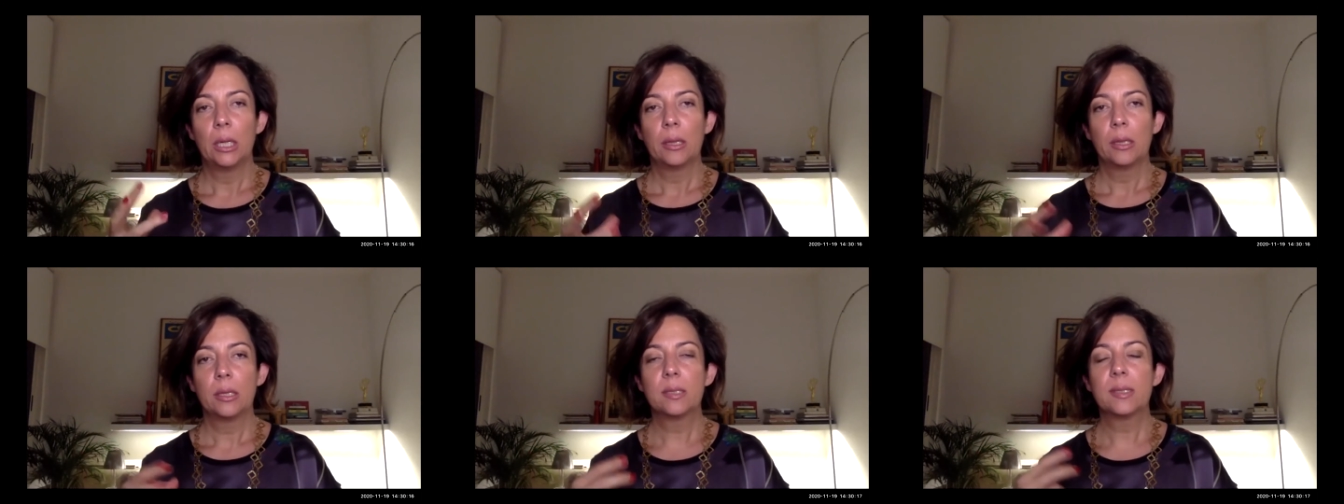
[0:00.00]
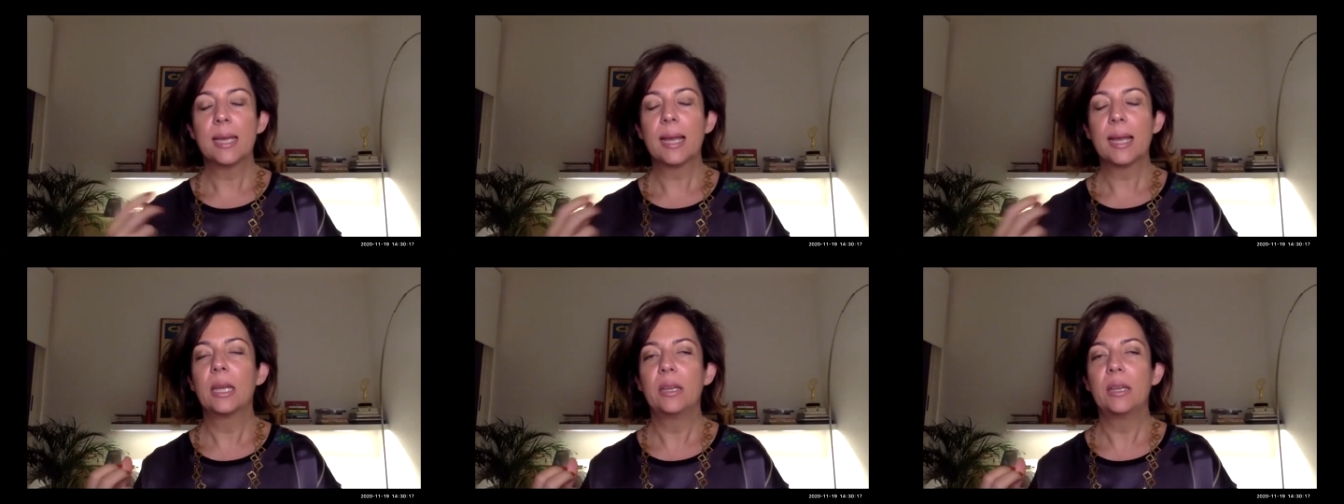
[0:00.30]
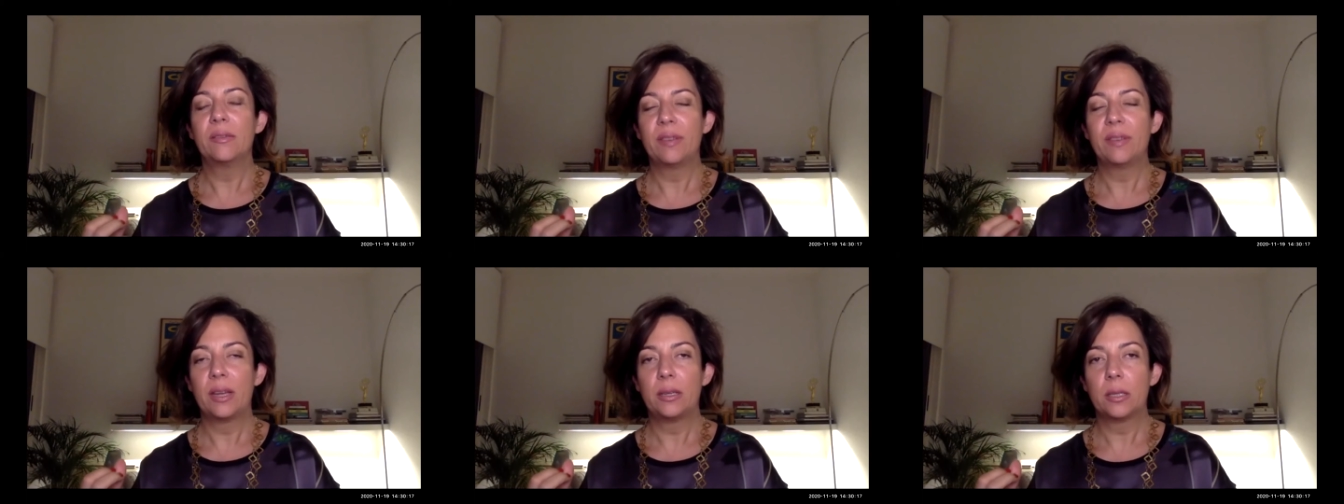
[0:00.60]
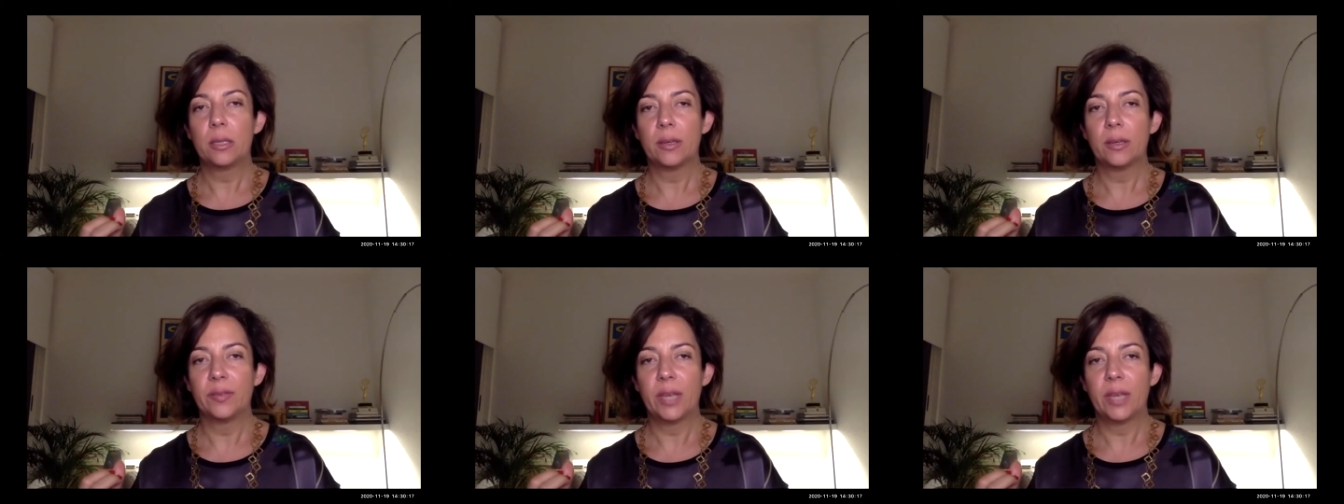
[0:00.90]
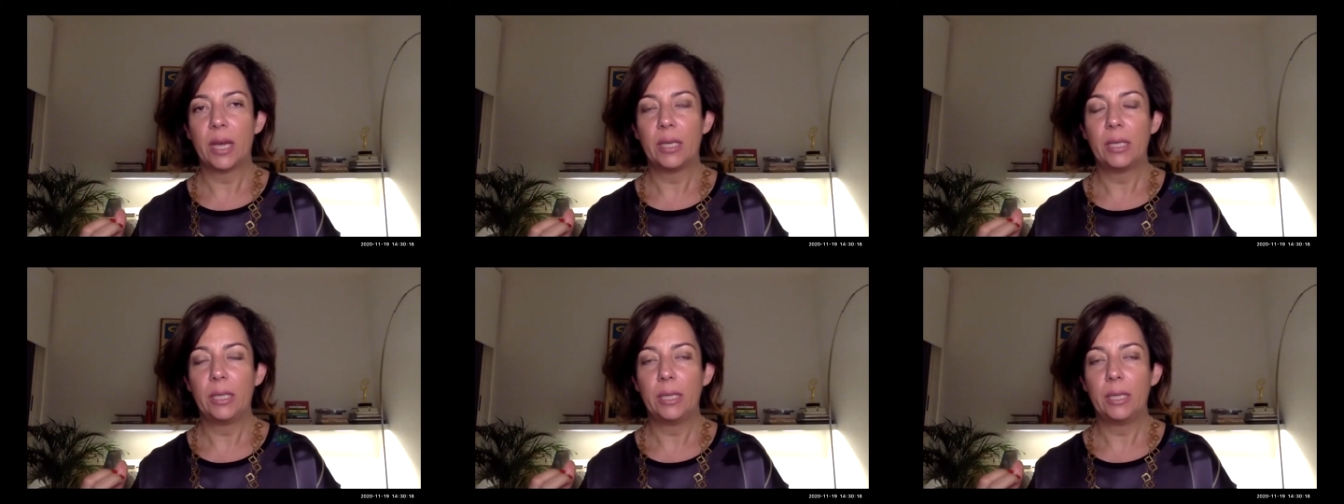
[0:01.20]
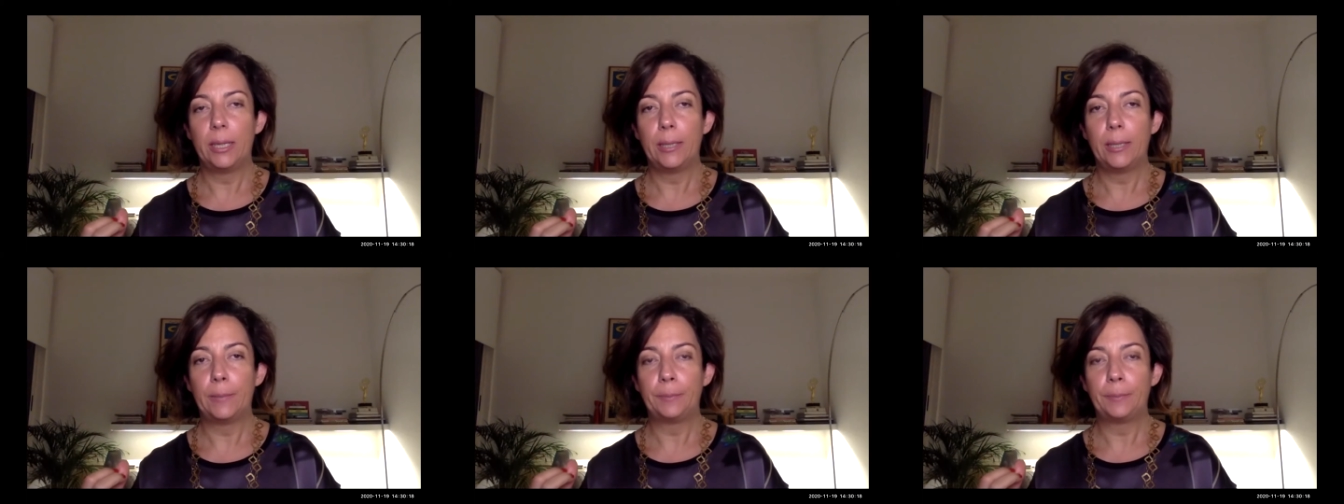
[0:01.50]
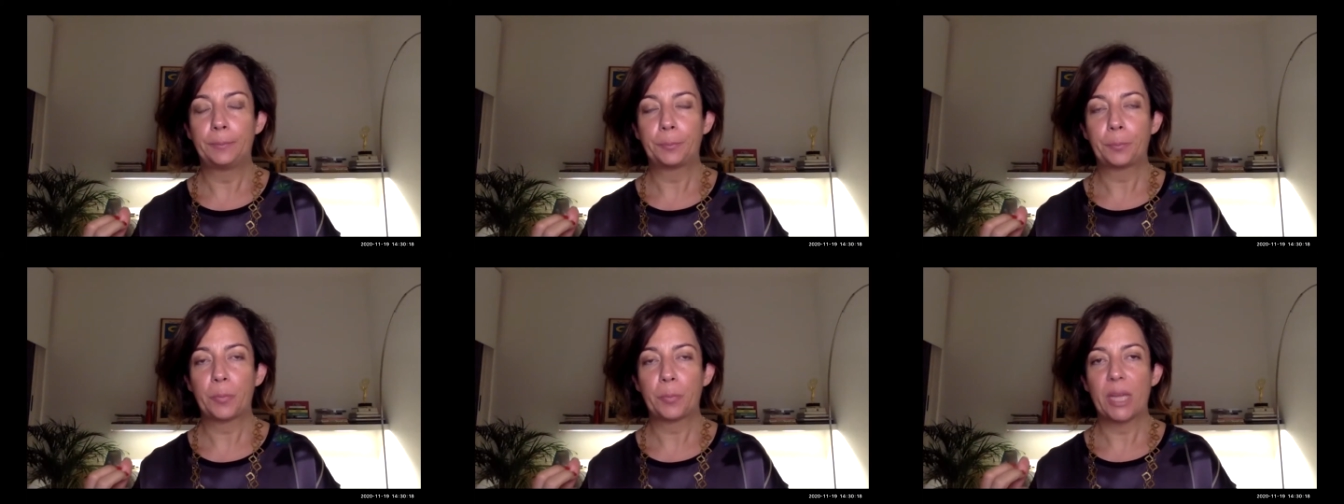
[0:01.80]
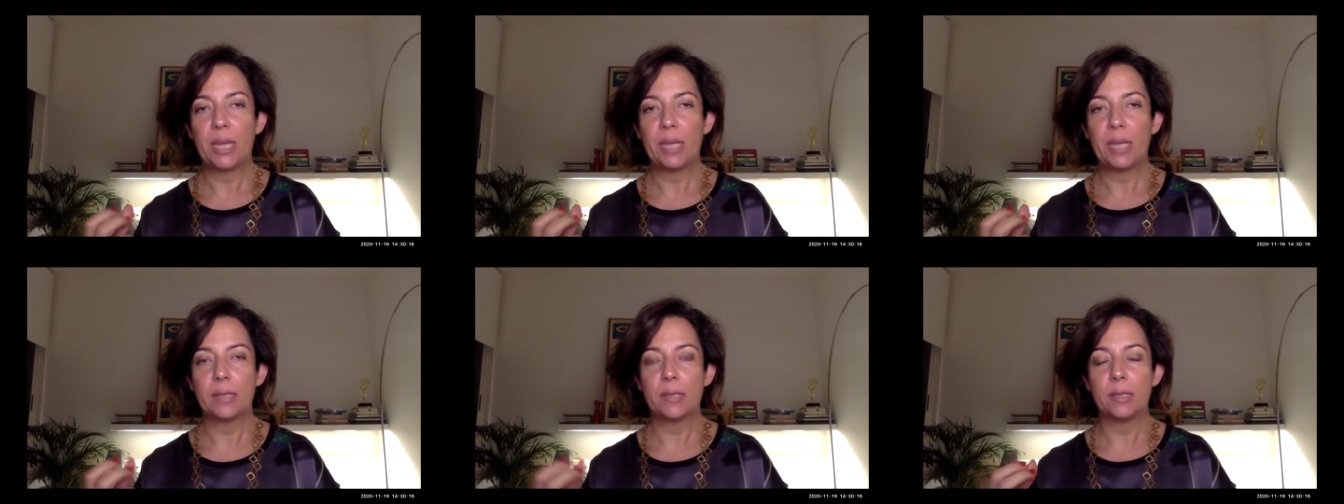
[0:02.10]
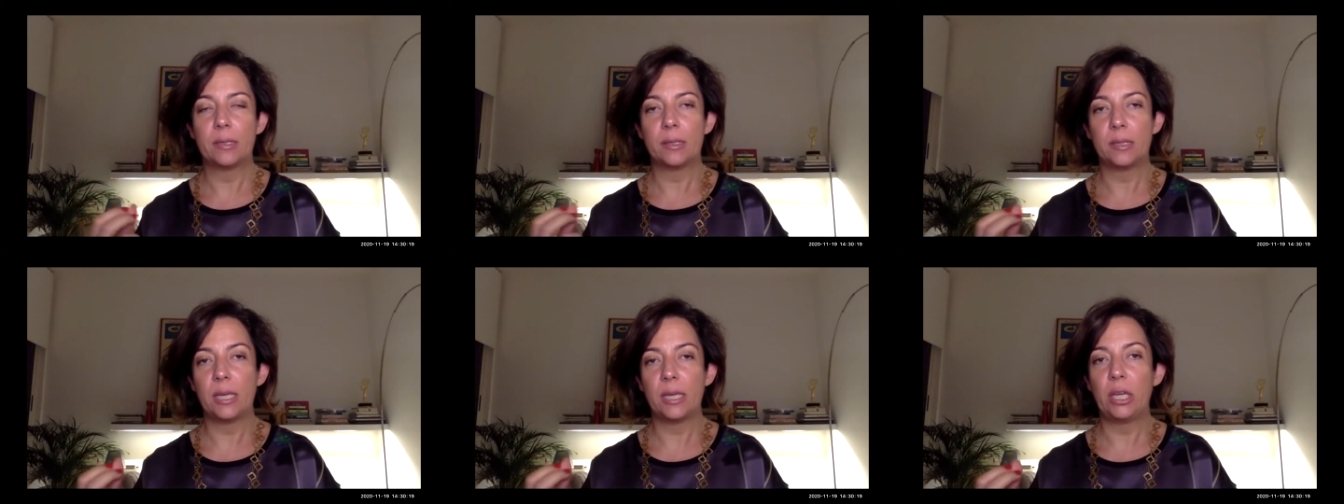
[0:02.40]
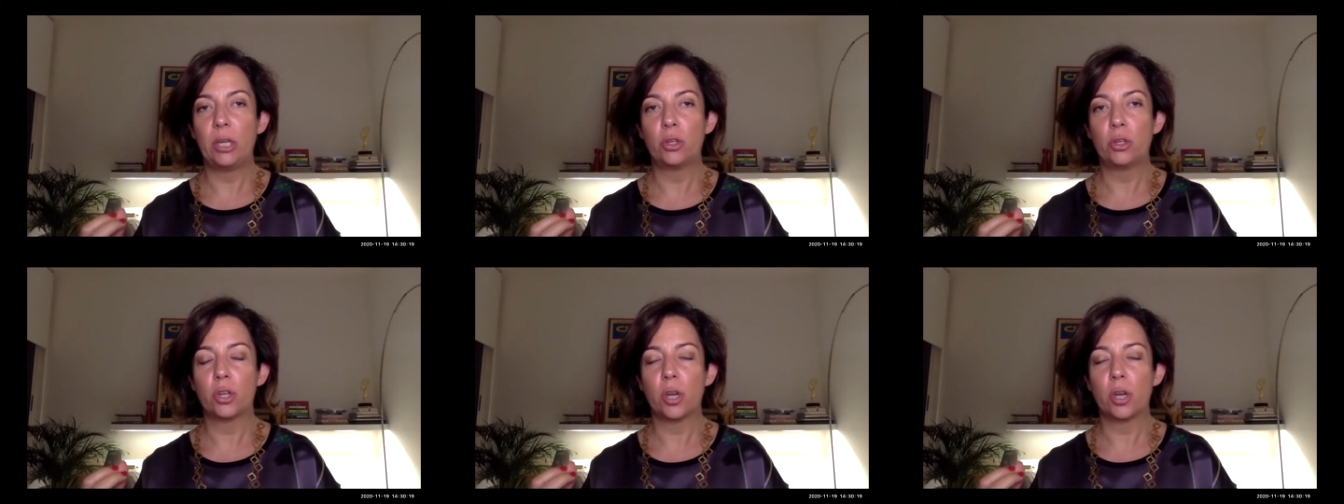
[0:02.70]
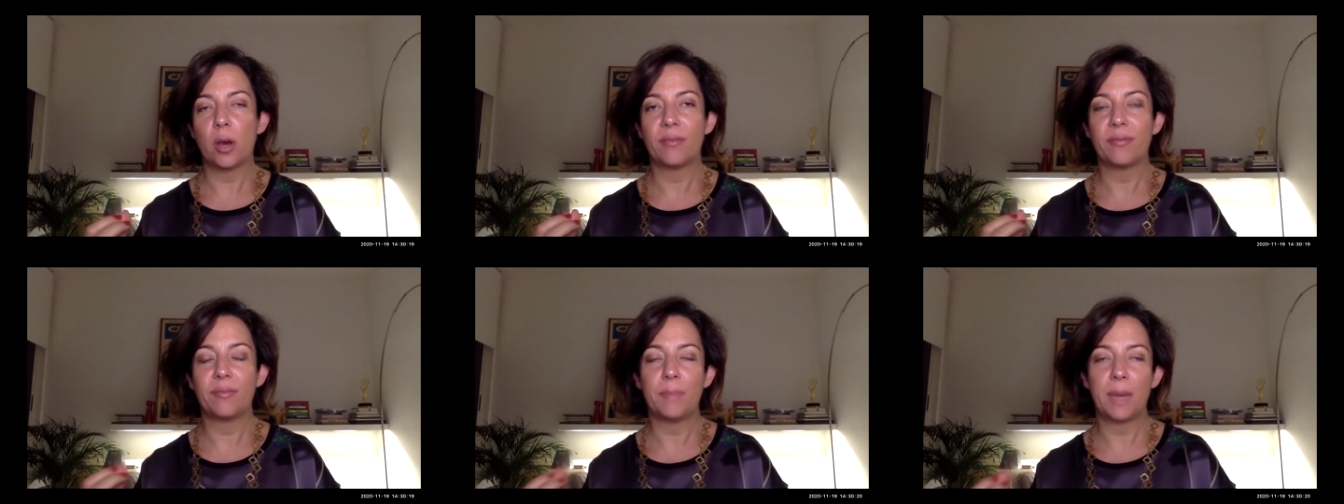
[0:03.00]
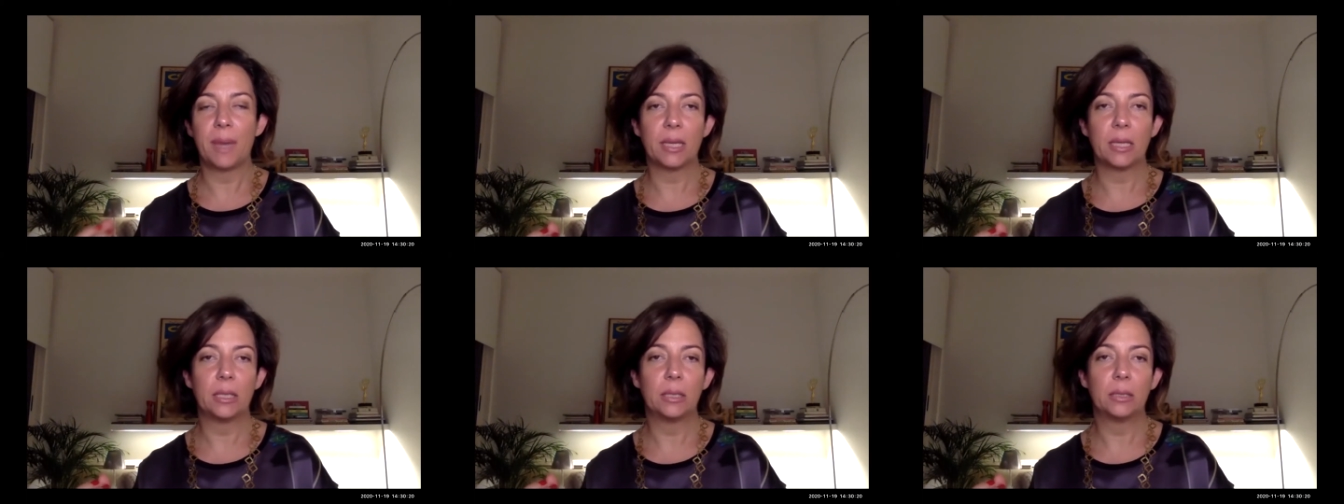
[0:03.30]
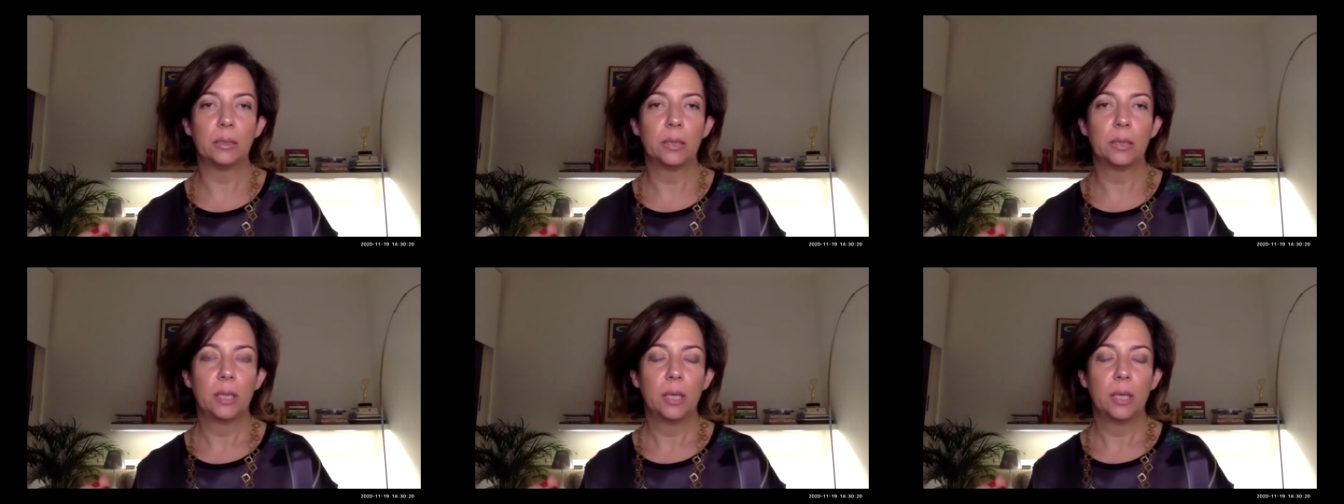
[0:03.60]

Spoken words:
The second event of that year is the siege of Mecca